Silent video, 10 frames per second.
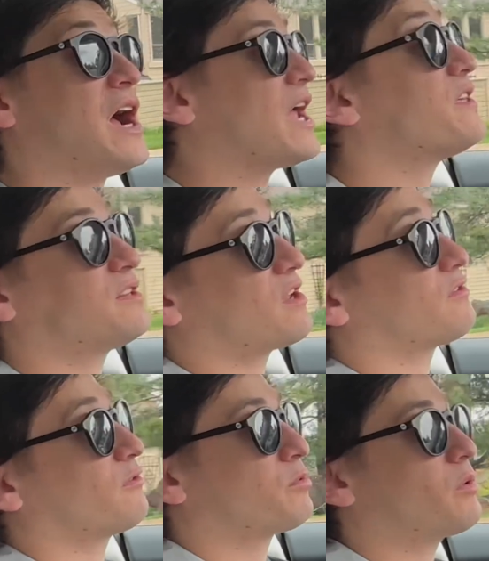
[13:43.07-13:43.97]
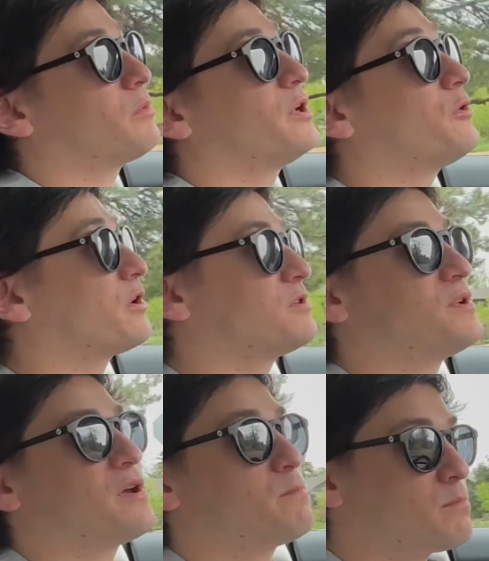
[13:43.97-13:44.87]
I think Tesla's probably going to
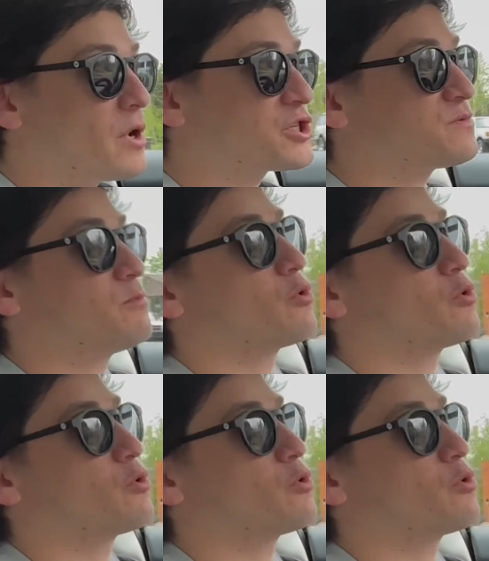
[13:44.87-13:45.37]
be a much